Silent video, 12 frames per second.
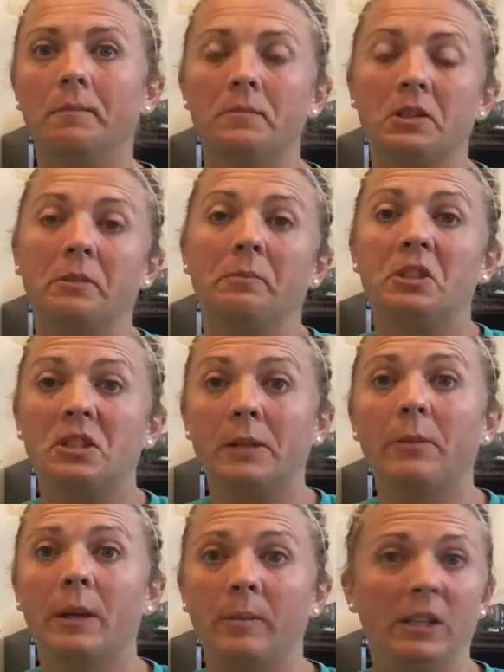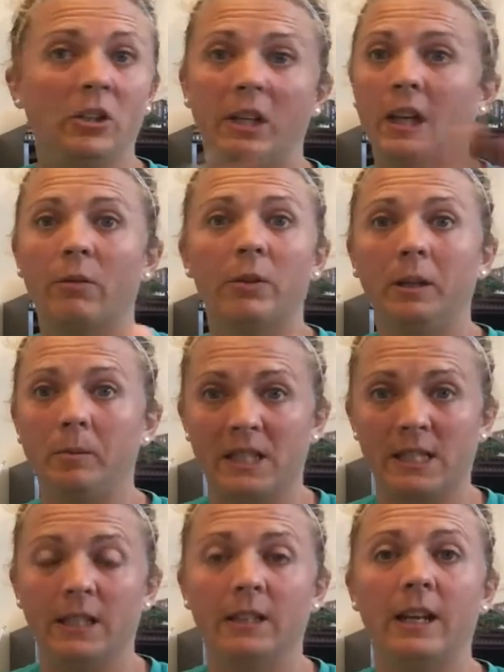So you see what I mean, you can't really
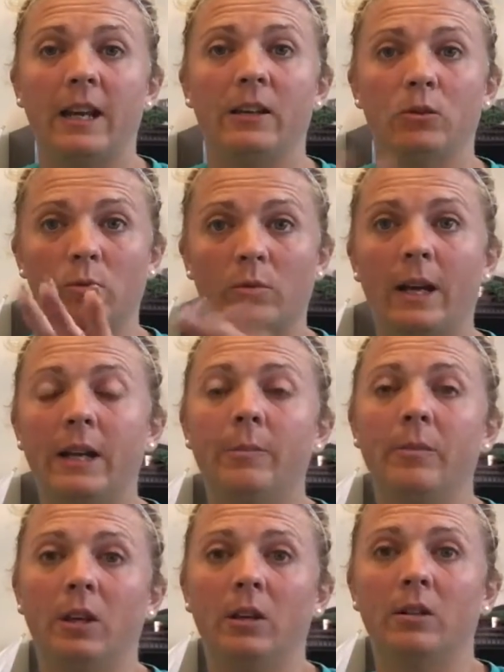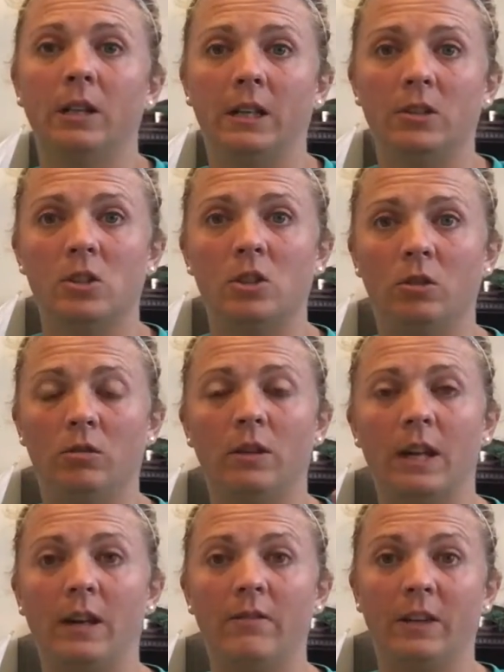miss it. And right up there next to
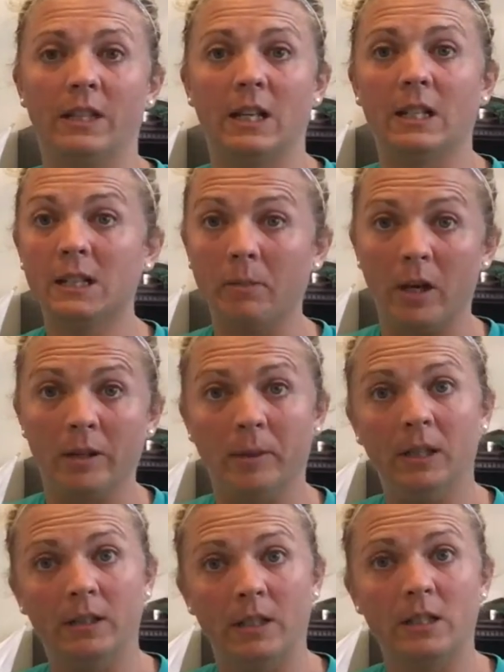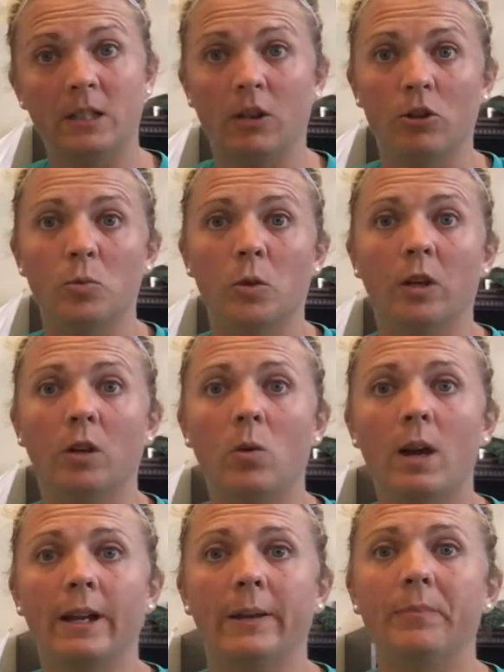that fantastic monument is Carriage Point at
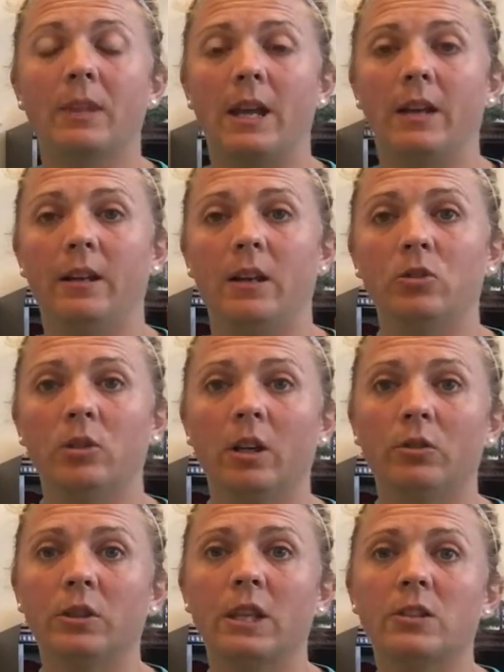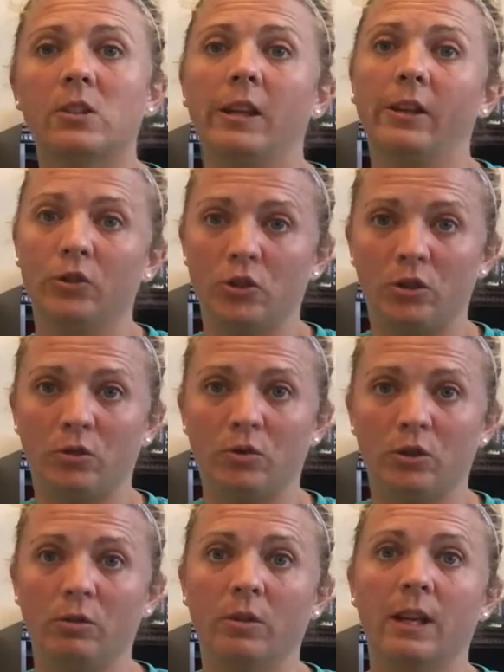Aquia. And under $100,000, you
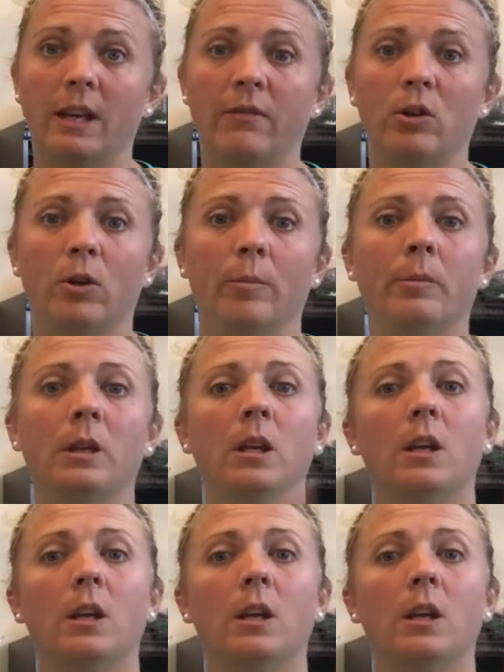too can have a home.